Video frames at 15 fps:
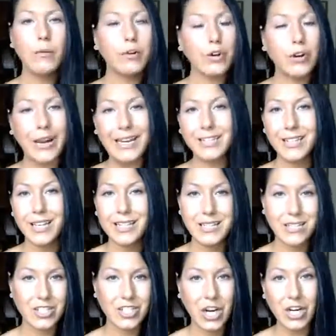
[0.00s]
Create a list
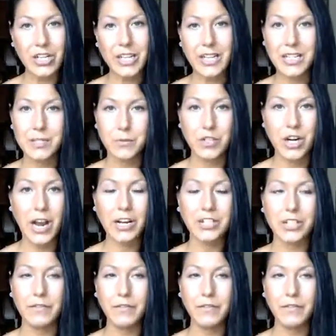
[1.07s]
and start getting some traction.